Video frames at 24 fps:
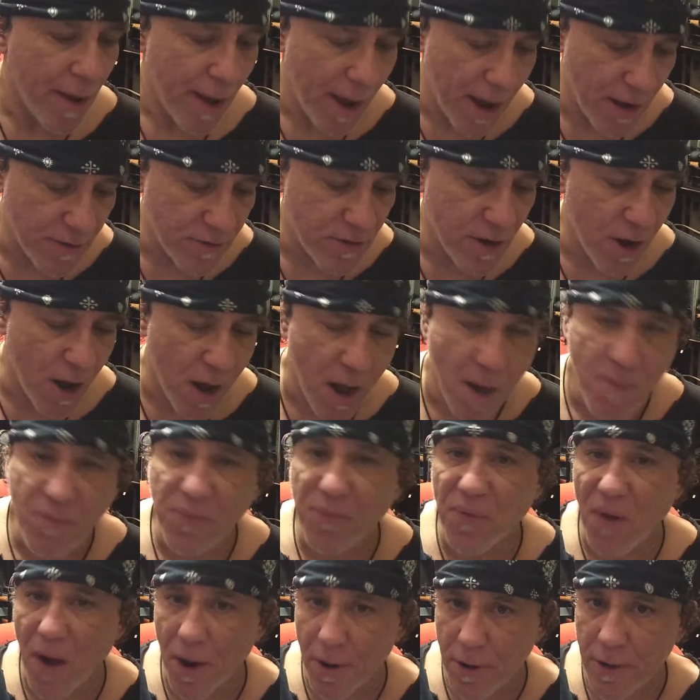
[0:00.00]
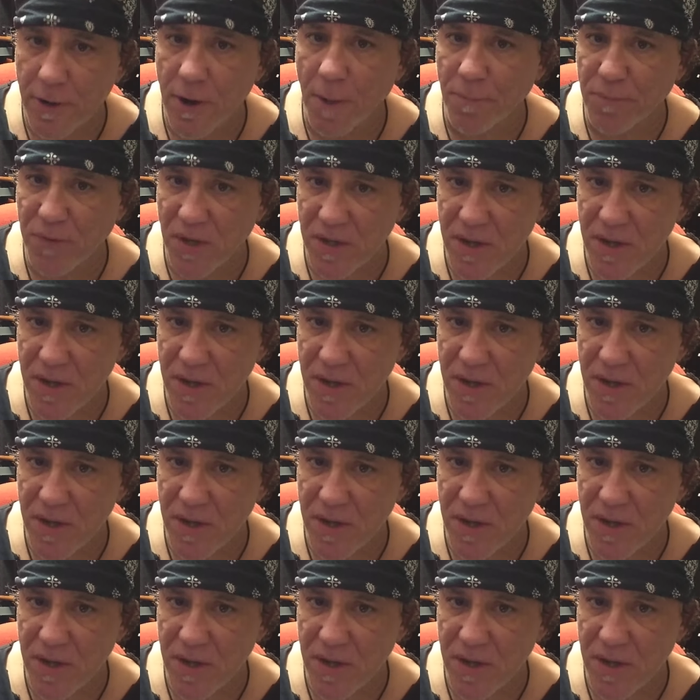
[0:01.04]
And uh, I'm fired up